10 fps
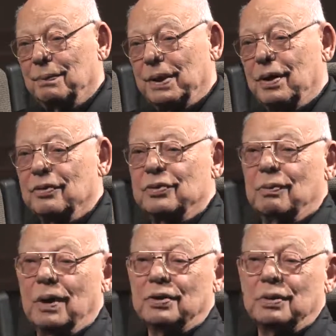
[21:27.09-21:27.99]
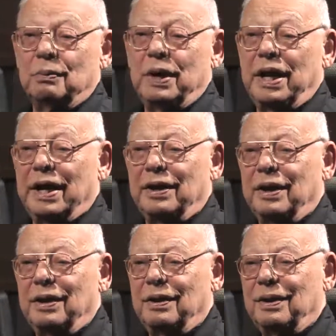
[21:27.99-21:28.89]
Because we had
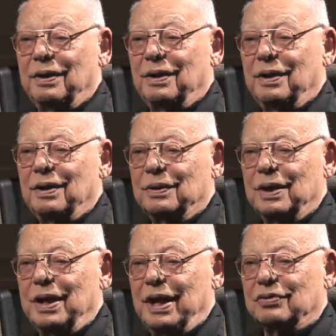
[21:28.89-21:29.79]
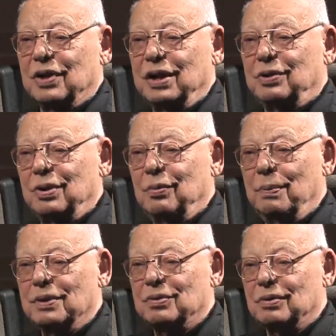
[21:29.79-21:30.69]
the SA-2
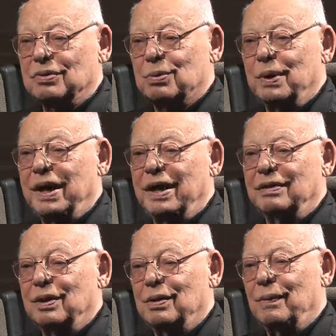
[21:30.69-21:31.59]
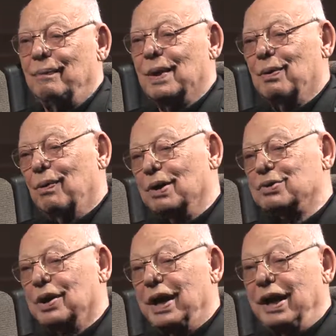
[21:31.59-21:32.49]
missiles, we had the
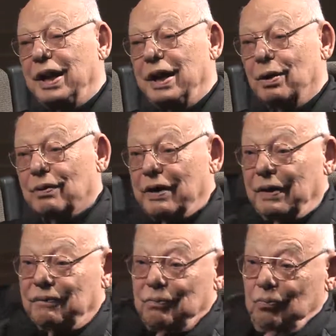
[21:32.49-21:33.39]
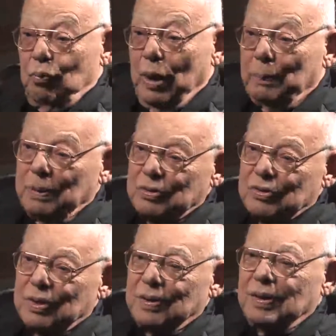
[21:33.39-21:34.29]
Russian anti-aircraft weapons.
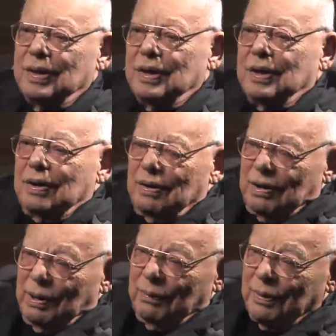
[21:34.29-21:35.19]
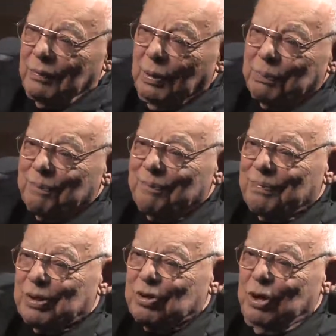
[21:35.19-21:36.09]
Whoop,
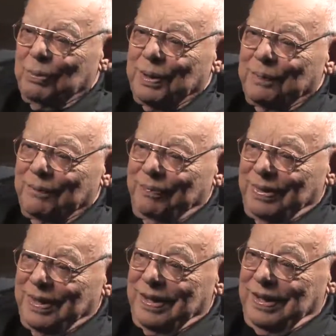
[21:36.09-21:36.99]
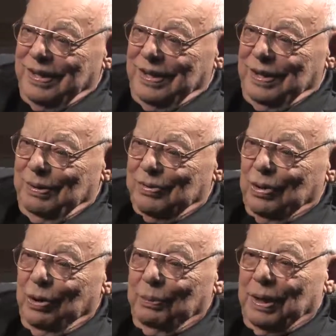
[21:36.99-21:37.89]
excuse me.
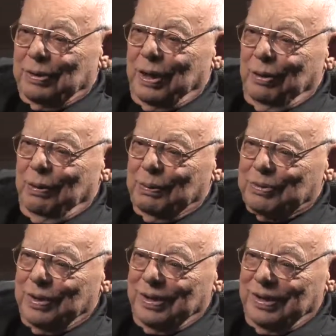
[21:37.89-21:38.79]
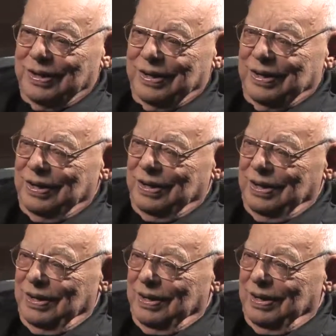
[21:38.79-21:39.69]
Sorry about the interruption.
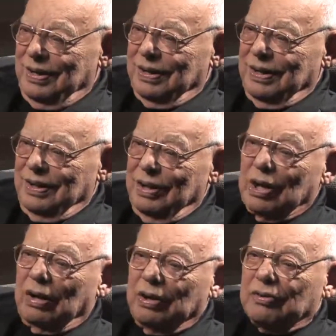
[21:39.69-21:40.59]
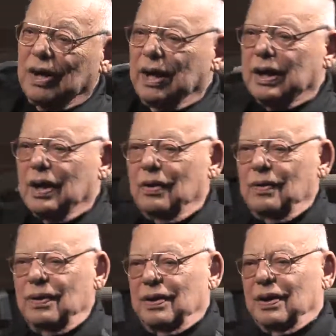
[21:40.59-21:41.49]
I'll just let it go.